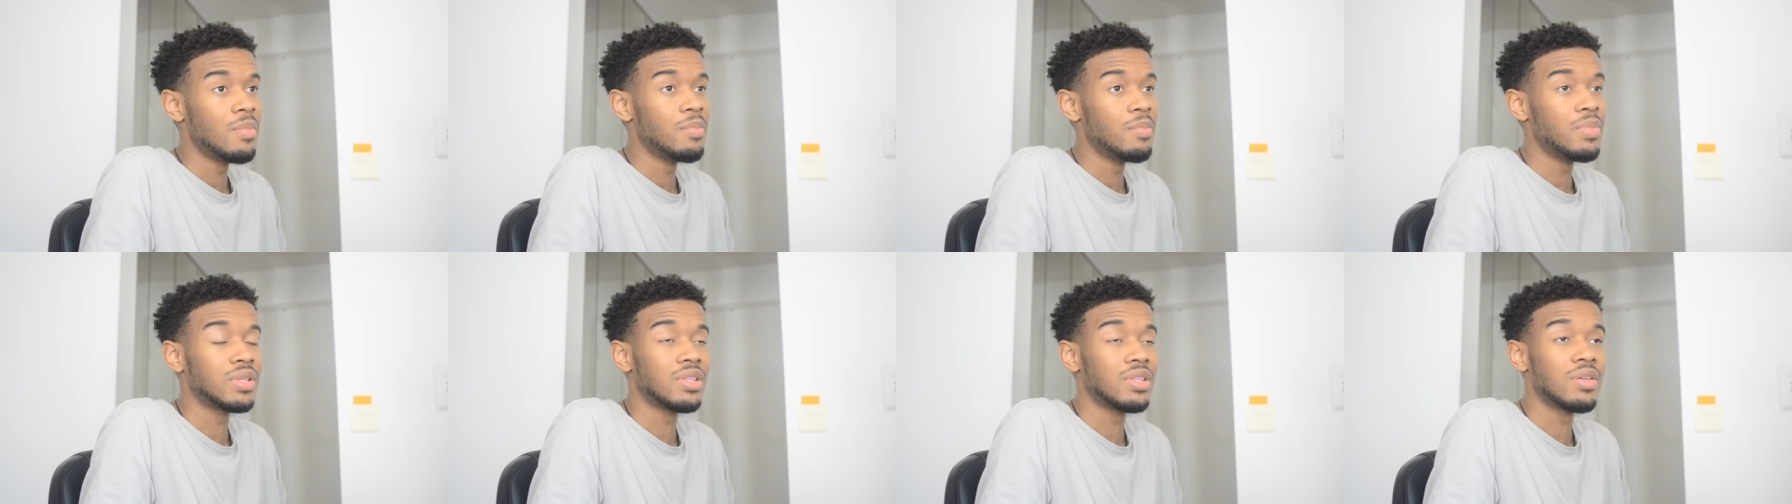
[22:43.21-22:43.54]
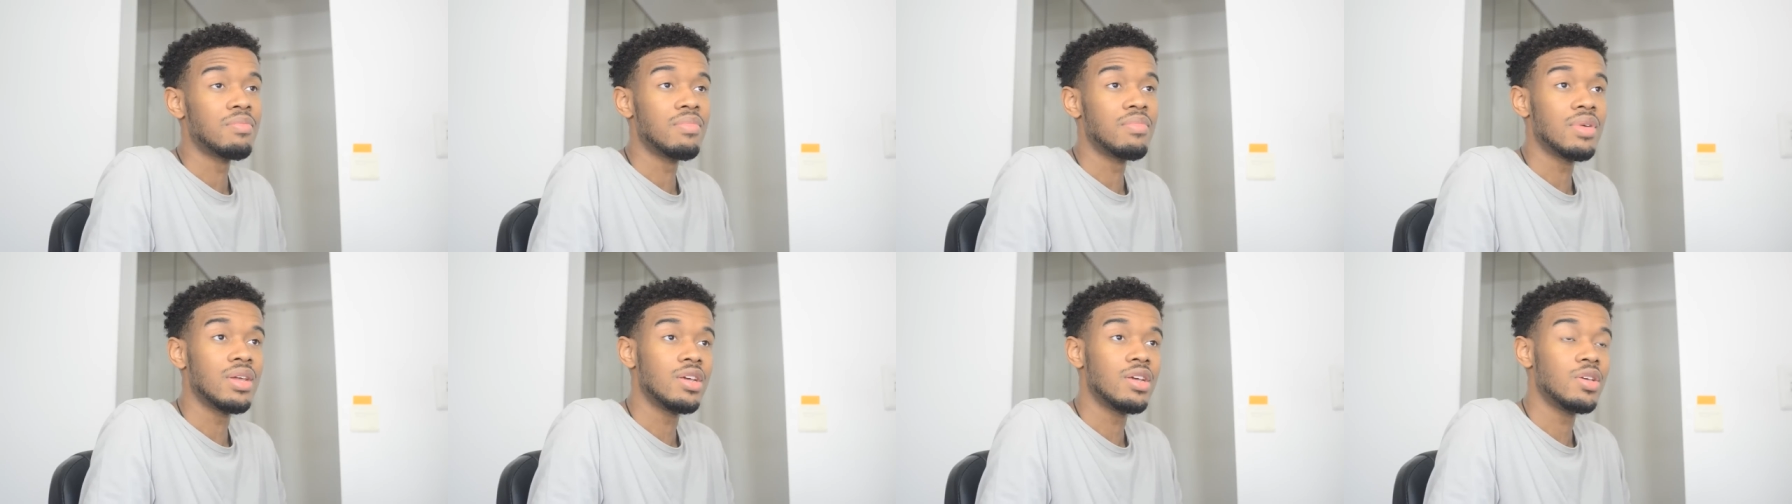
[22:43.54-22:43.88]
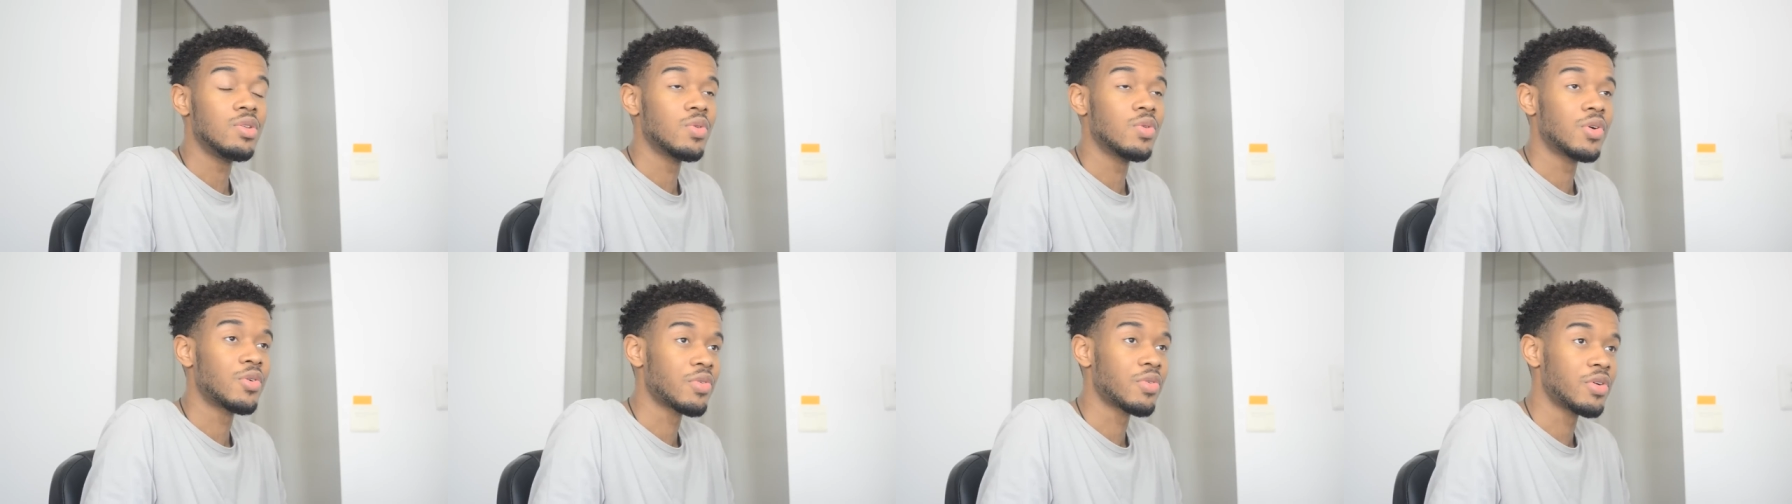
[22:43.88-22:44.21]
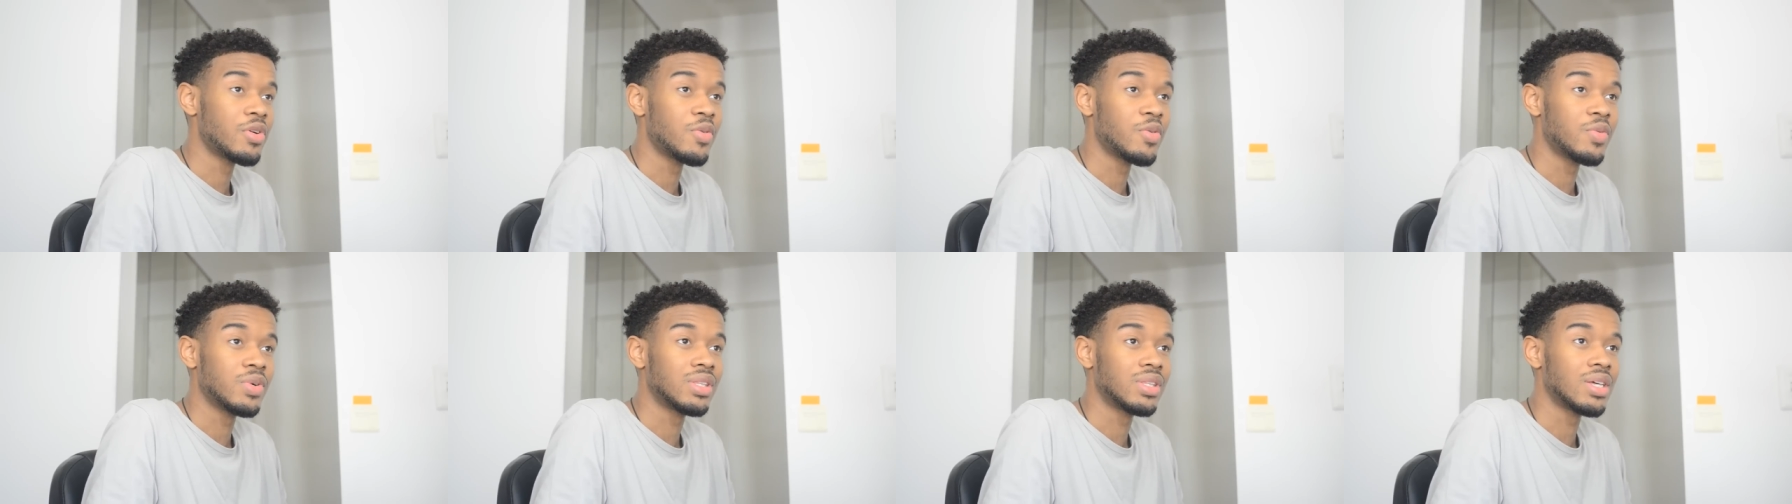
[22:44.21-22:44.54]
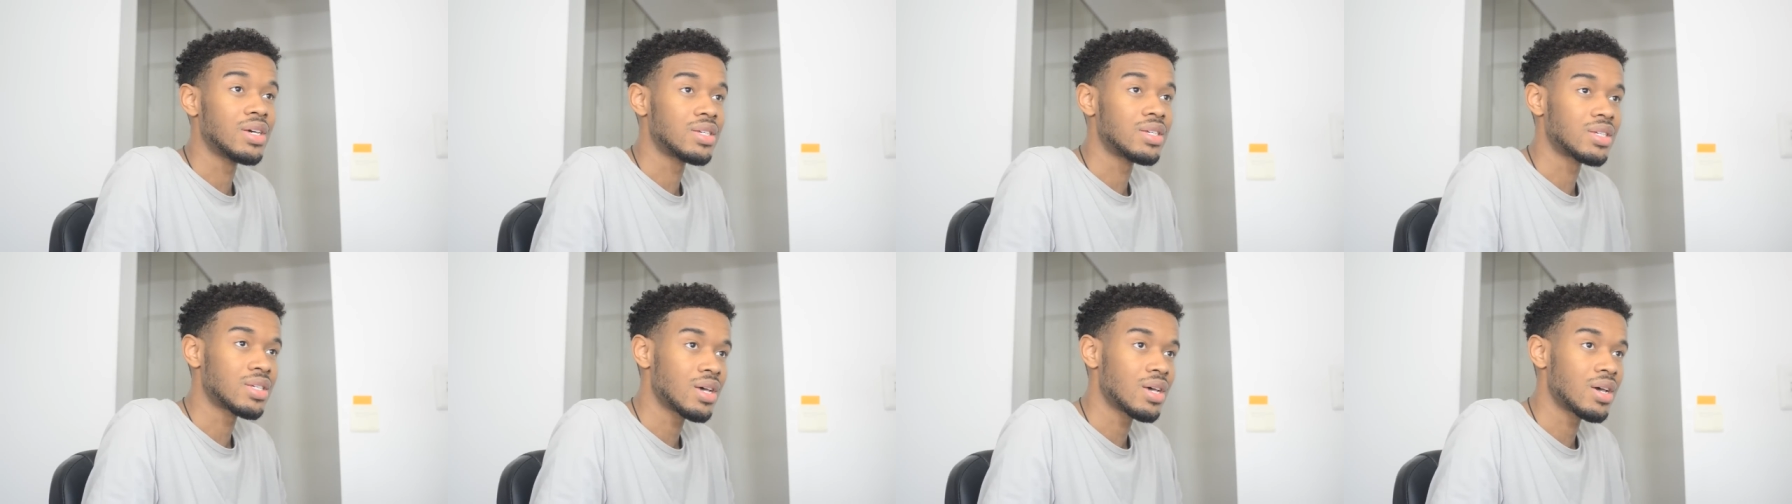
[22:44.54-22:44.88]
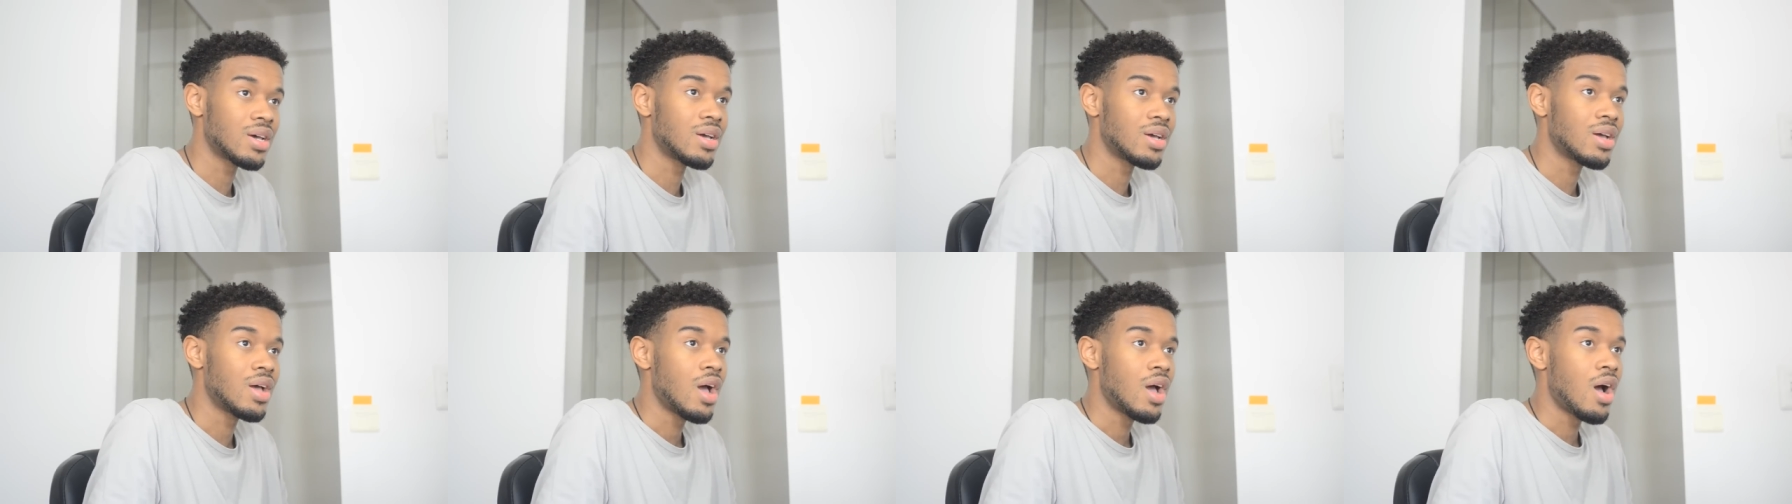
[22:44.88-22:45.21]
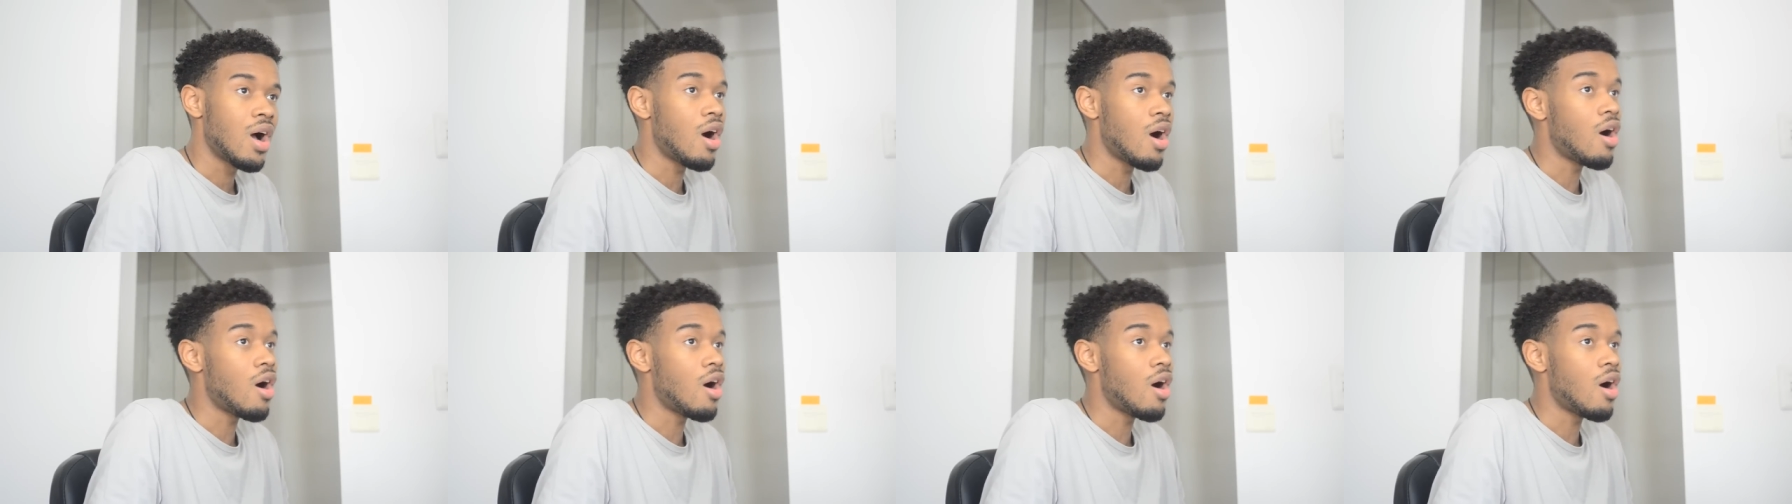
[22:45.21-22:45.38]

But the minute you agree with what they say,